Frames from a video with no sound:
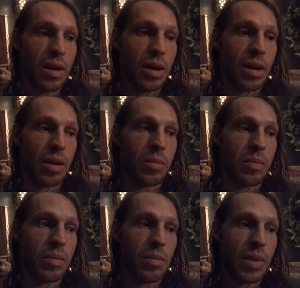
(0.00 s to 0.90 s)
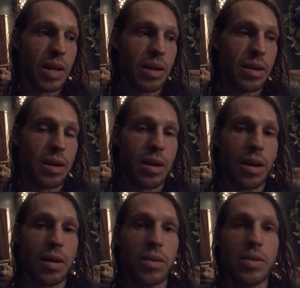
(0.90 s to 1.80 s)
Um, and they, they
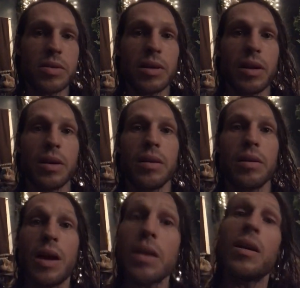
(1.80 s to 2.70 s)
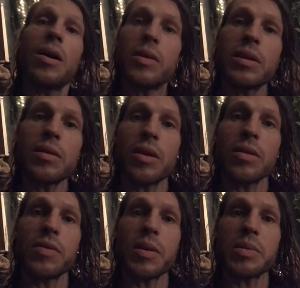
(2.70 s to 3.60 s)
can't understand. And you know, the, on
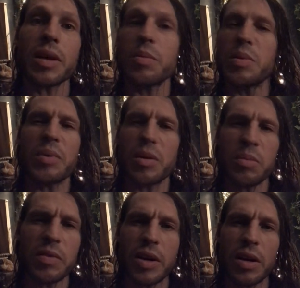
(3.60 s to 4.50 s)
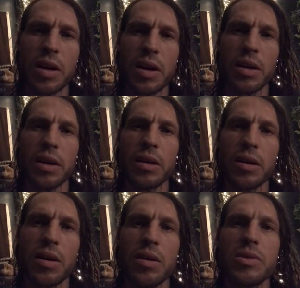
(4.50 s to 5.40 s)
the flip side, people can be very caring and
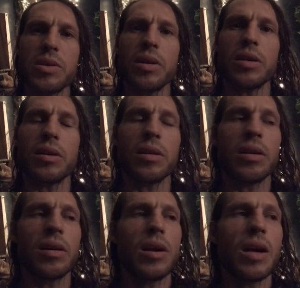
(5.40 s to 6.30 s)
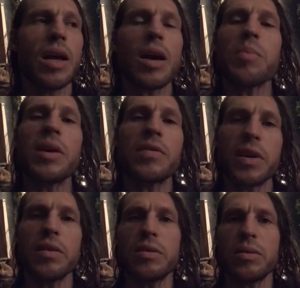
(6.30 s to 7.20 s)
encouraging and, and
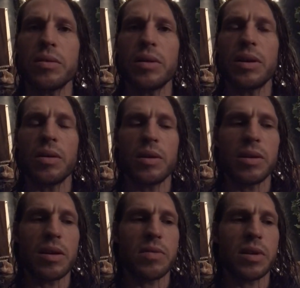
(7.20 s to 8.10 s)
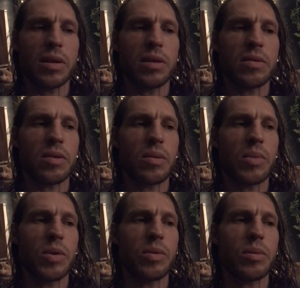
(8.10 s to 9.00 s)
uplifting too. You know, it definitely hits on
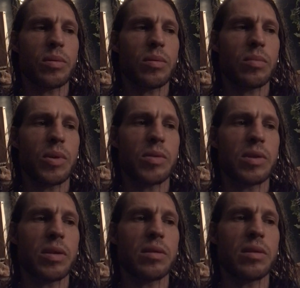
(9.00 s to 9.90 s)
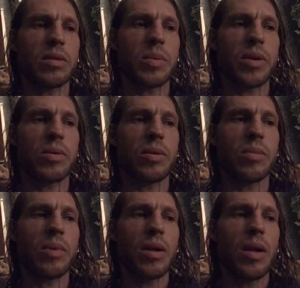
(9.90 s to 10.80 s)
both both sides of the
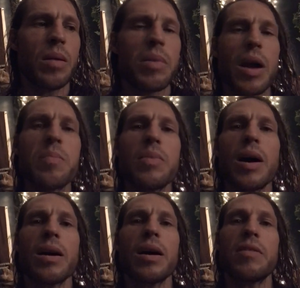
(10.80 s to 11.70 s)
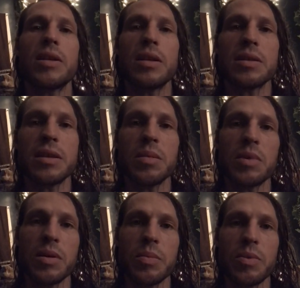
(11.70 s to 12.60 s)
spectrum. But I I have a tendency to
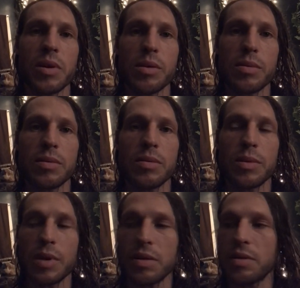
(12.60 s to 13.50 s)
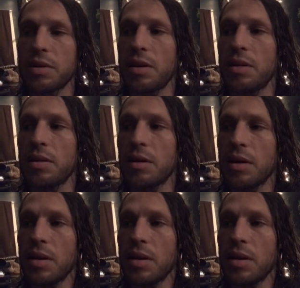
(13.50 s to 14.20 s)
be pretty thin skinned,